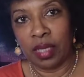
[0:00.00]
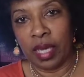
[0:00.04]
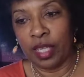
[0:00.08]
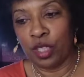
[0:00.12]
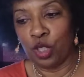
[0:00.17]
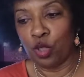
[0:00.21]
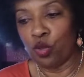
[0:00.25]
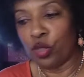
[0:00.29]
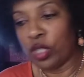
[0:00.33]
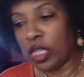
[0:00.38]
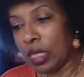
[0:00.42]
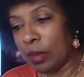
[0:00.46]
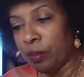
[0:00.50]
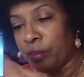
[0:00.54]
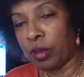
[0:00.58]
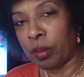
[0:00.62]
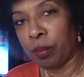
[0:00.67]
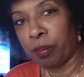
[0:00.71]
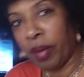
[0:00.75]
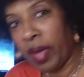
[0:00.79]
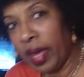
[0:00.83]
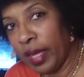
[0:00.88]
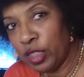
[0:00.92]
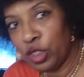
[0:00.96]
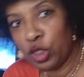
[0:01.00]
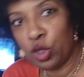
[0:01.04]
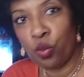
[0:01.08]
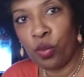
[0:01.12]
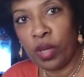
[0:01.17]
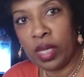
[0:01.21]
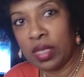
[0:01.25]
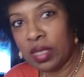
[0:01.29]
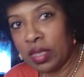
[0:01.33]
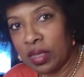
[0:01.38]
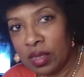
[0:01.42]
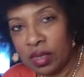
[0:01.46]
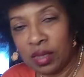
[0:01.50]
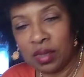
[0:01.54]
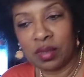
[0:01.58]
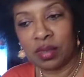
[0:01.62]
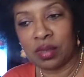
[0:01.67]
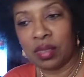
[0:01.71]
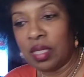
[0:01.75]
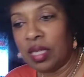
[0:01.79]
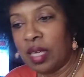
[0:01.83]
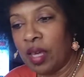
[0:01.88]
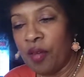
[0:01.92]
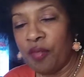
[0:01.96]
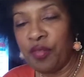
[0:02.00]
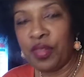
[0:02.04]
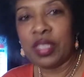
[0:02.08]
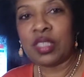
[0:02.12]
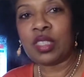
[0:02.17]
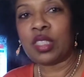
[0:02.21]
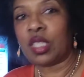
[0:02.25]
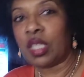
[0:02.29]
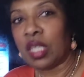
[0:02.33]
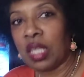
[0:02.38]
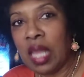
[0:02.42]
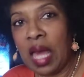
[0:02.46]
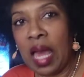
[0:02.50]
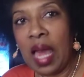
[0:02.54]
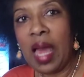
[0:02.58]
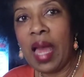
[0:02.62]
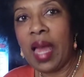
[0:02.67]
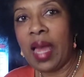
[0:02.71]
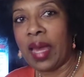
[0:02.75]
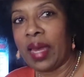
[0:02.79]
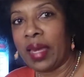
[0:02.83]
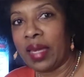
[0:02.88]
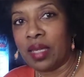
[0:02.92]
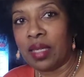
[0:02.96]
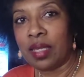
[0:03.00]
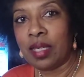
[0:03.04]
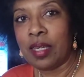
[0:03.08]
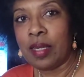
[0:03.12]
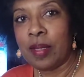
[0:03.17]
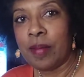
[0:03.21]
And you keep perpetuating this lie